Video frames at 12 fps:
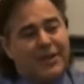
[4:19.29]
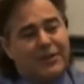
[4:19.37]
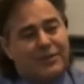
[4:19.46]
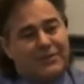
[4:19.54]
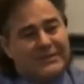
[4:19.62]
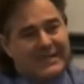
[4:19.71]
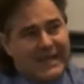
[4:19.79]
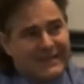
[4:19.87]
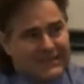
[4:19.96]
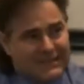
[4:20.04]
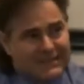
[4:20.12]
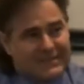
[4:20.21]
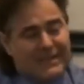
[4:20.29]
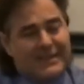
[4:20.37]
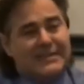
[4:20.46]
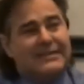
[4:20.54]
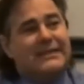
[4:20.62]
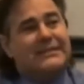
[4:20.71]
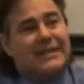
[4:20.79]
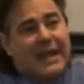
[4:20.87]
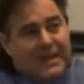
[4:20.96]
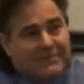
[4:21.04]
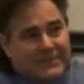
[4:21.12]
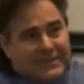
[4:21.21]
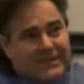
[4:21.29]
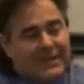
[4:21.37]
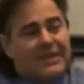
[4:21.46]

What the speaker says: your dentist, in his attempt